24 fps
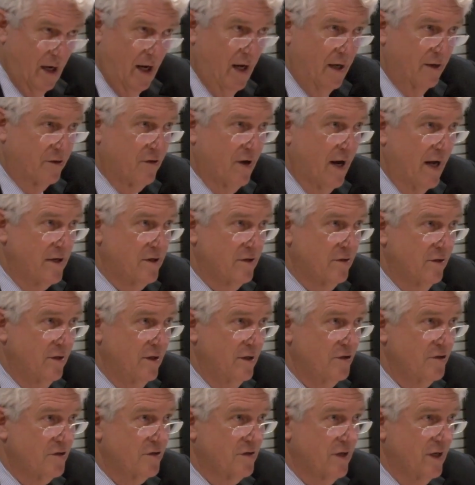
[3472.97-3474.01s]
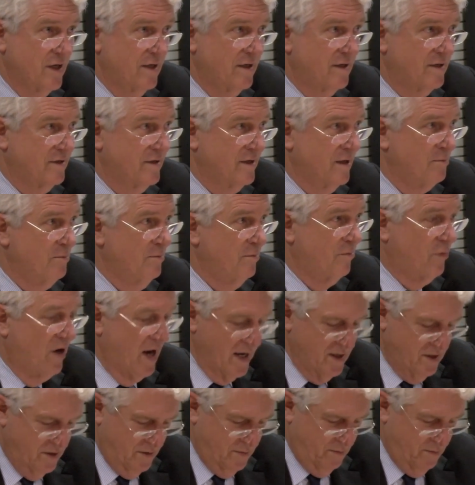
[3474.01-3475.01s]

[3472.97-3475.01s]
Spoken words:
I tried to illustrate some bright